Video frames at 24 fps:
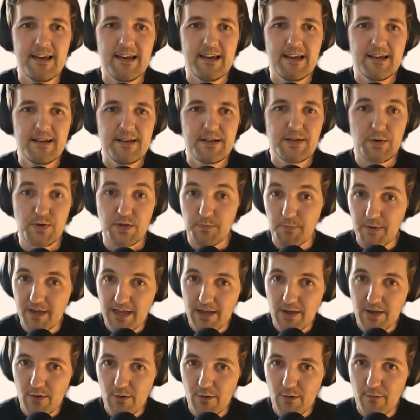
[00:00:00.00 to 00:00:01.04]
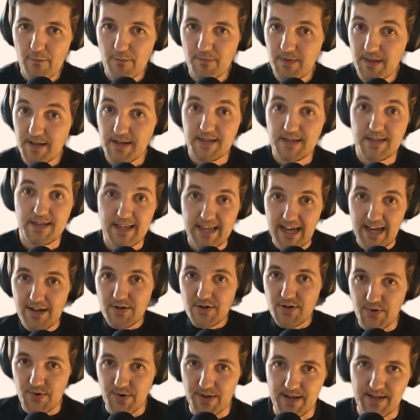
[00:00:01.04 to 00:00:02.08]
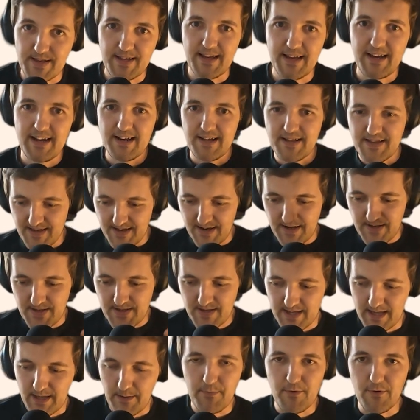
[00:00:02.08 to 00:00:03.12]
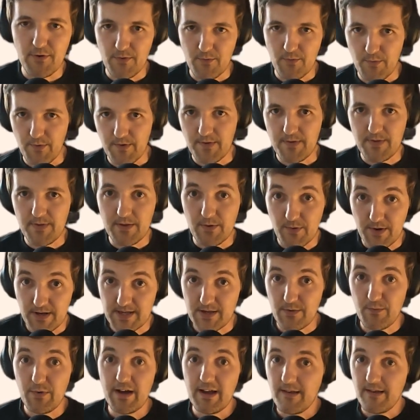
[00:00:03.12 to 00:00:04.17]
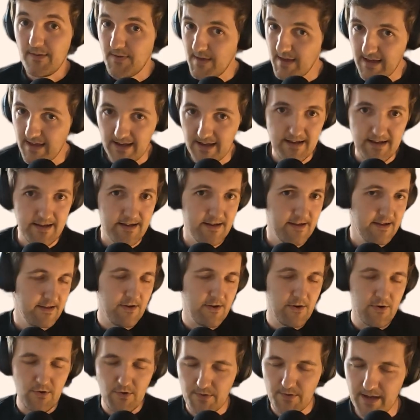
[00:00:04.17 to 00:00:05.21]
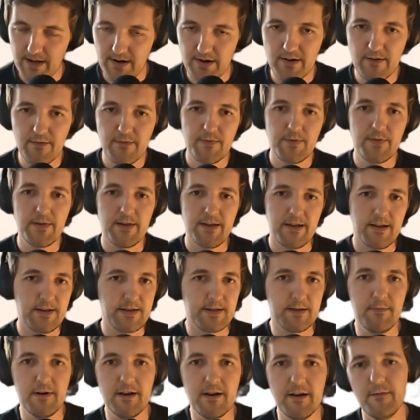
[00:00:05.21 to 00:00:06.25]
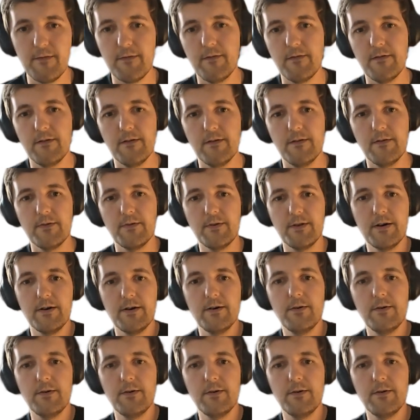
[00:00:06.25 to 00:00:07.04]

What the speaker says: So speaking of these countries, yeah, let's keep on with the reason why I think the whole tariff thing is a bluff. You know,